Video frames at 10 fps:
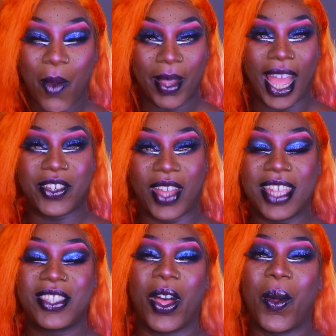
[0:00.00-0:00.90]
Oh my god, you
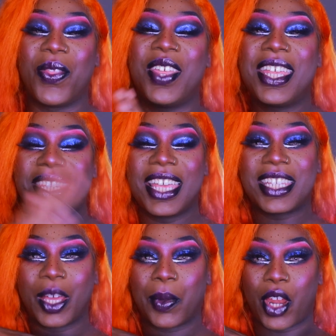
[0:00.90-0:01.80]
guys, so this is
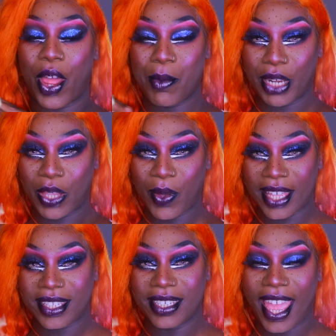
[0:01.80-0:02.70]
the look I'm gonna go ahead and bring you
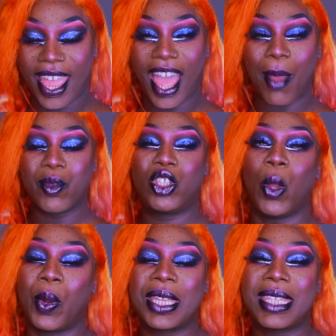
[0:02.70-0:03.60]
guys today. I'm
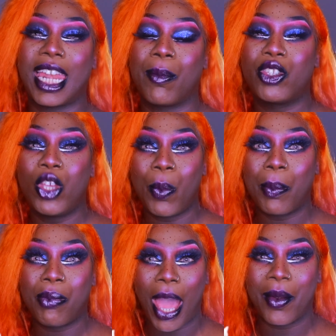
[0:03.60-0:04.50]
super excited, I'm super
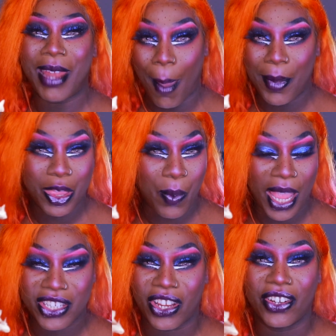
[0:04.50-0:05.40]
proud and happy at the way
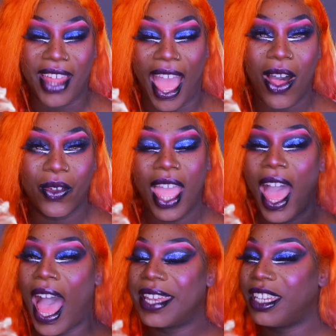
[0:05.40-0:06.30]
it turned out.
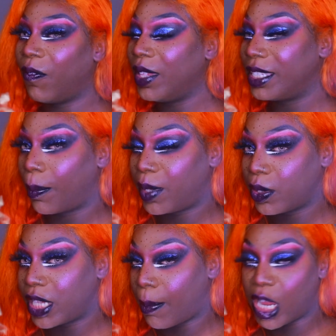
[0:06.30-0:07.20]
I definitely stepped
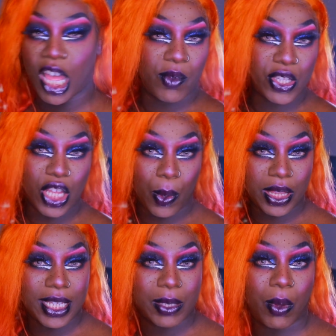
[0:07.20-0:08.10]
outside my comfort zone
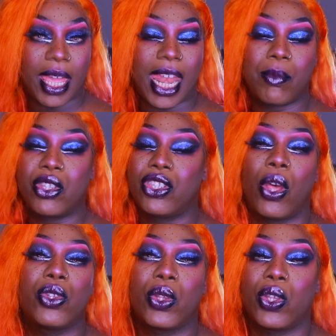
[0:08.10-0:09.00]
with this one, and I'm
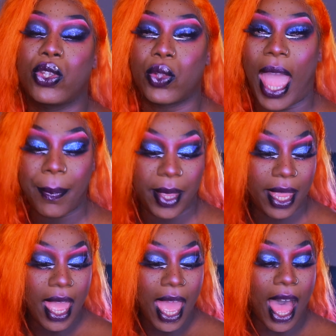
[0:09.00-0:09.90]
so so so so, so
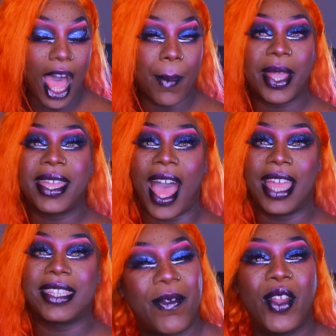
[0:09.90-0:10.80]
happy. Um
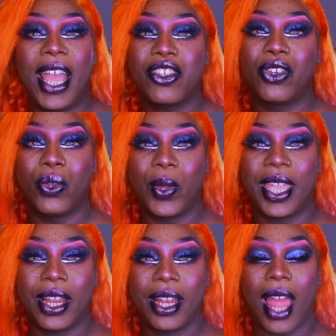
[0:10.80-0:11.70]
guys, if you guys are new
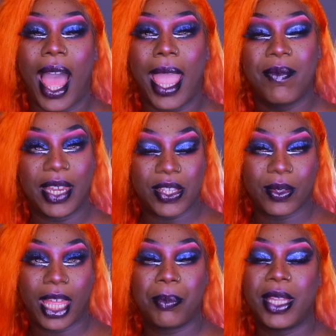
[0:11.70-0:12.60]
here, I am Venus
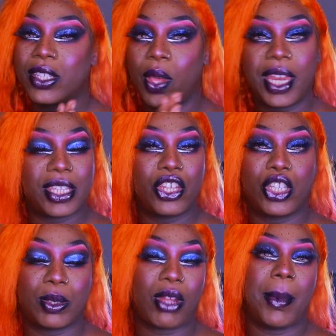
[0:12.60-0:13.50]
Soleil. Please go ahead and consider
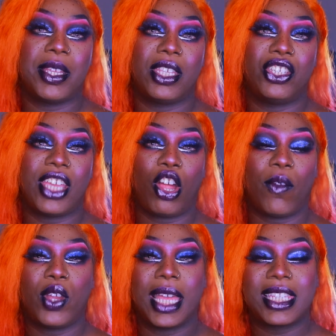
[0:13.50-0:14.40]
subscribing to this channel
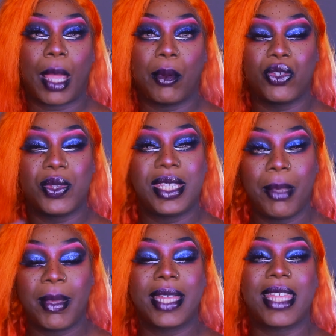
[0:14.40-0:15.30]
if you guys like what you
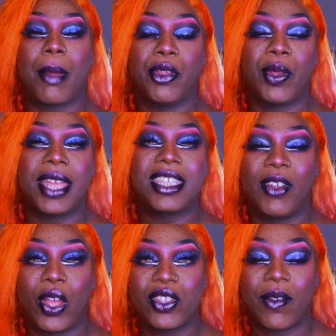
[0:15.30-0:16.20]
see, because I bring you guys
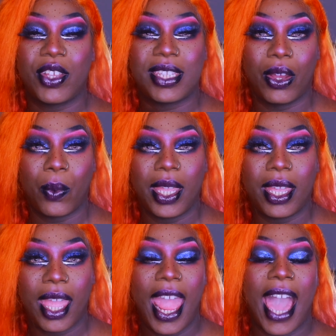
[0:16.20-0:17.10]
videos every single
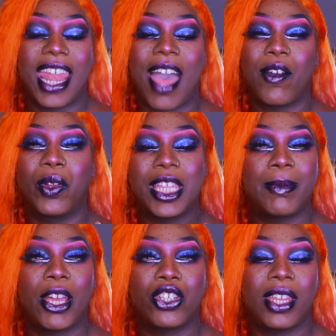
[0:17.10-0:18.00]
week, and I have a really
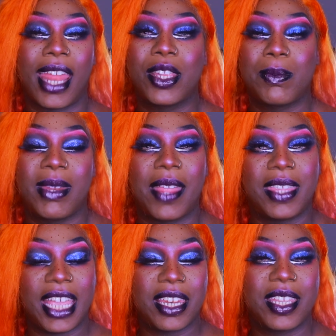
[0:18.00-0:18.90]
special announcement at
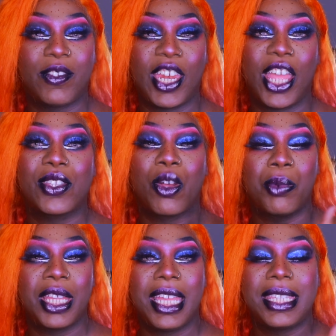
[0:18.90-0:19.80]
the end of this video, so
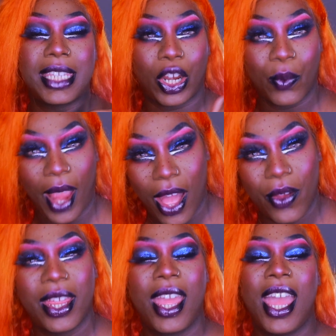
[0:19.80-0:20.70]
please stick
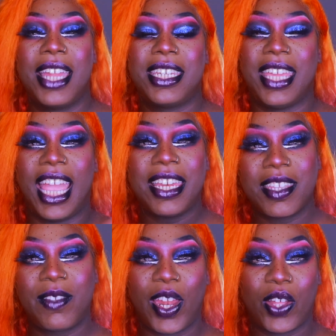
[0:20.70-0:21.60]
around to the end of
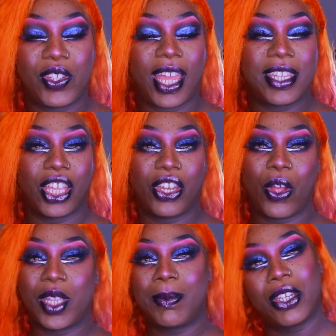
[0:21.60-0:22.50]
this video so you guys can
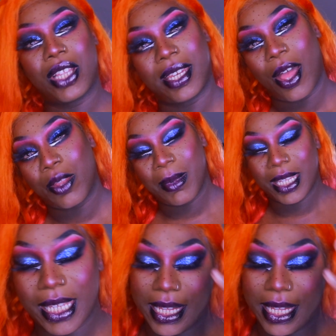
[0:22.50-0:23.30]
know the special announcement.